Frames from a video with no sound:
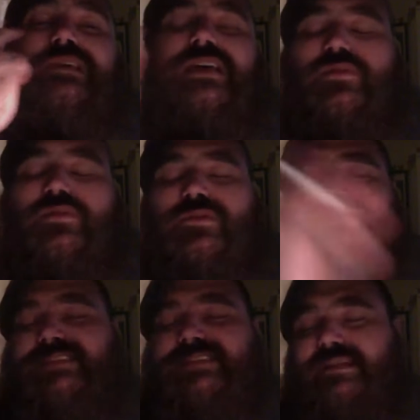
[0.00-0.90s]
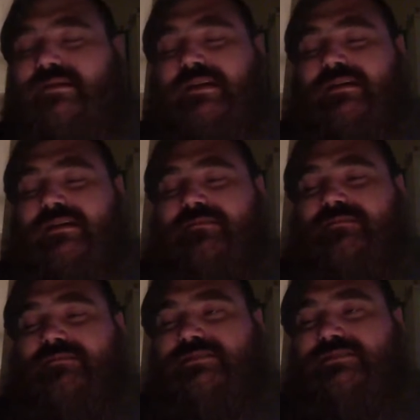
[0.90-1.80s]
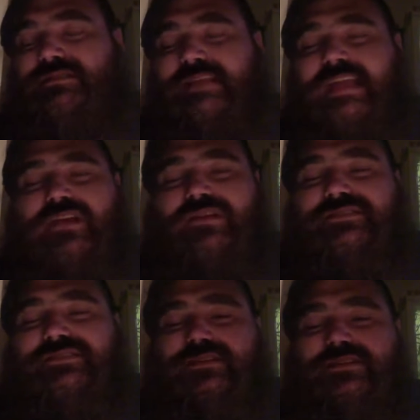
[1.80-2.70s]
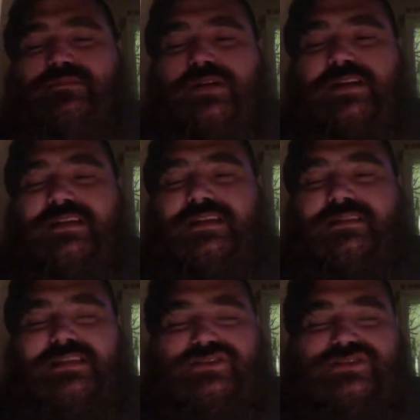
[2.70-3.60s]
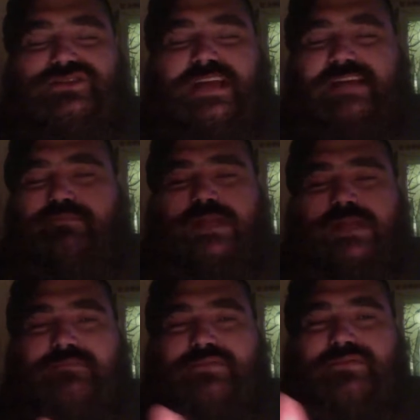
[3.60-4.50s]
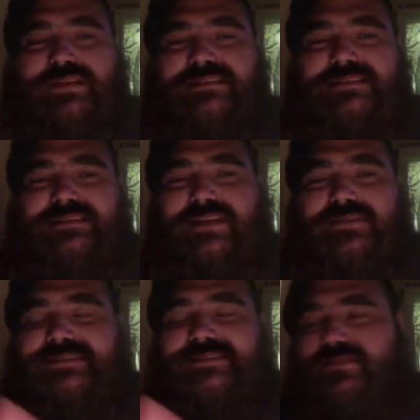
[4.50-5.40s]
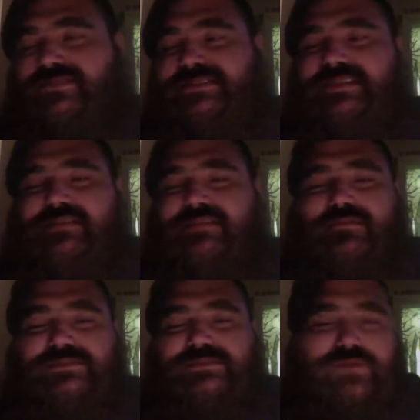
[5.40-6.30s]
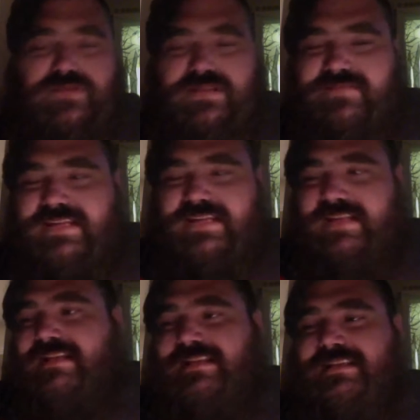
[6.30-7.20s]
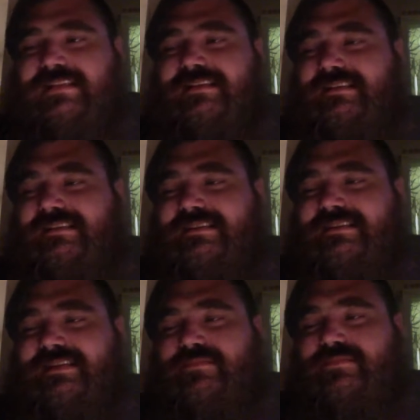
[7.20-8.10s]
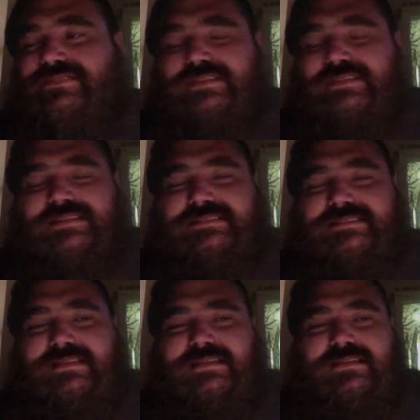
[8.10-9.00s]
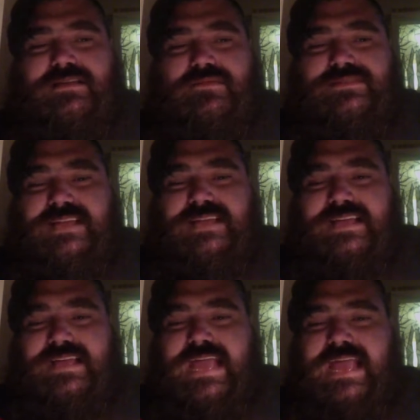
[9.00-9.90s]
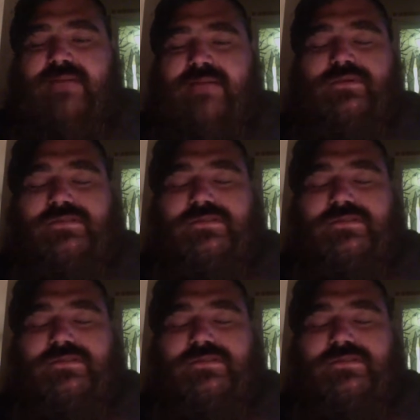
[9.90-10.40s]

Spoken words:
There were just like characters that are brought in that should have plot points, and then all of a sudden they're just never spoke of again. It was like a camel.